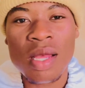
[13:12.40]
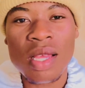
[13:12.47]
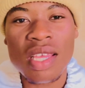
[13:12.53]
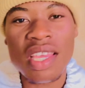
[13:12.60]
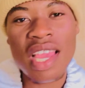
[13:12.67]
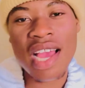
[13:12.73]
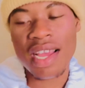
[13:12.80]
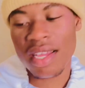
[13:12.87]

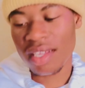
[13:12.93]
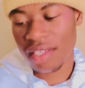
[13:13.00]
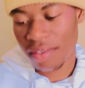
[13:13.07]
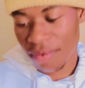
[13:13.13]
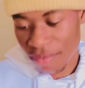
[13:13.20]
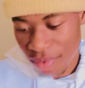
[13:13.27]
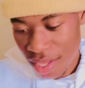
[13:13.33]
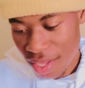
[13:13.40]
Yeah.
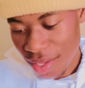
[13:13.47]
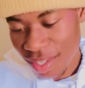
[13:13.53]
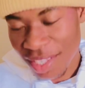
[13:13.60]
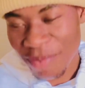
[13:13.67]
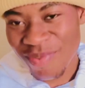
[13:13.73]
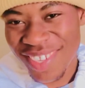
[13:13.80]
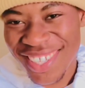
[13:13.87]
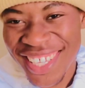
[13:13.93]
So
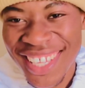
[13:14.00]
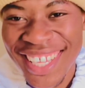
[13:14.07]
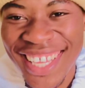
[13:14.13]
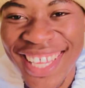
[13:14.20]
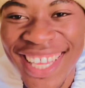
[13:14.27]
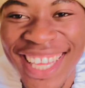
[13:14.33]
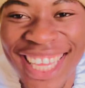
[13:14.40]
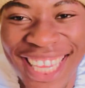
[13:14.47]

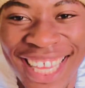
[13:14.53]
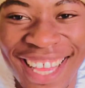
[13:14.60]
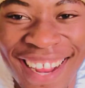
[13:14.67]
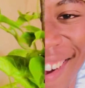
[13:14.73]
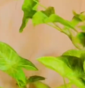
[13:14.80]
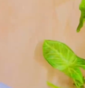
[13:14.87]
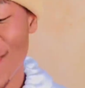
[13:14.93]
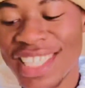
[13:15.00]

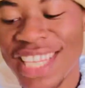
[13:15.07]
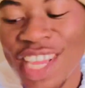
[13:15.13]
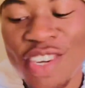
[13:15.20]
please, can